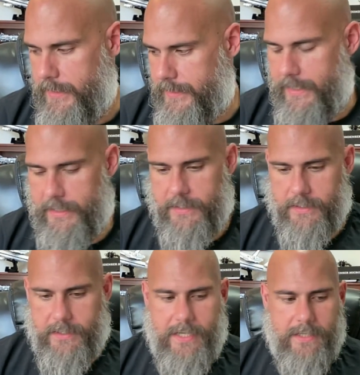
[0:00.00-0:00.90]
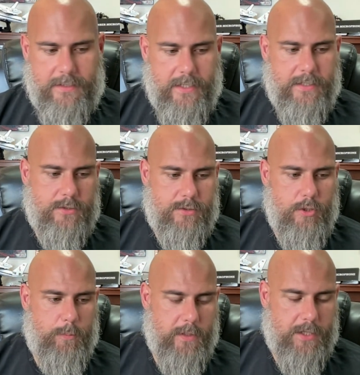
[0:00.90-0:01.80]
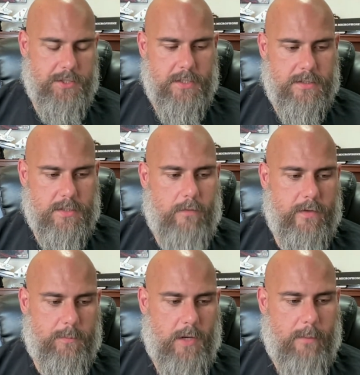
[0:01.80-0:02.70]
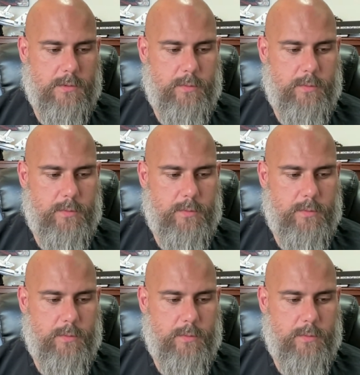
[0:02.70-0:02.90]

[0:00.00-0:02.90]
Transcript: getting things to production and solving problems.